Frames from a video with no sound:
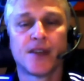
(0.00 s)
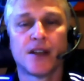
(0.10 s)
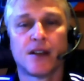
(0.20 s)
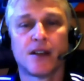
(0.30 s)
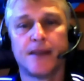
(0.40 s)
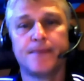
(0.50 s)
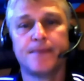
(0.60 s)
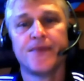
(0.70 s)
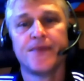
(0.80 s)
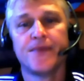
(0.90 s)
Okay?
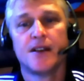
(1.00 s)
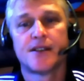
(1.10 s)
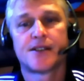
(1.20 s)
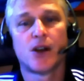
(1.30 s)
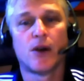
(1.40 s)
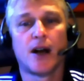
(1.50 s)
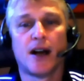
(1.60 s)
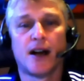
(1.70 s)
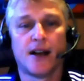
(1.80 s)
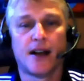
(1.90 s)
So
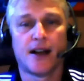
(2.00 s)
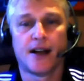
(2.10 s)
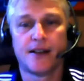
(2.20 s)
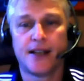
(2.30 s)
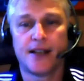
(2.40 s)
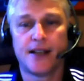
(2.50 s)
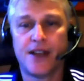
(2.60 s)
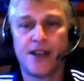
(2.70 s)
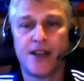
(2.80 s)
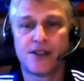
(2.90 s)

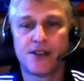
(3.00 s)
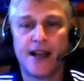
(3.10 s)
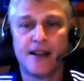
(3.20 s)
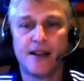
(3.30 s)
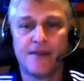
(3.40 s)
anything to add,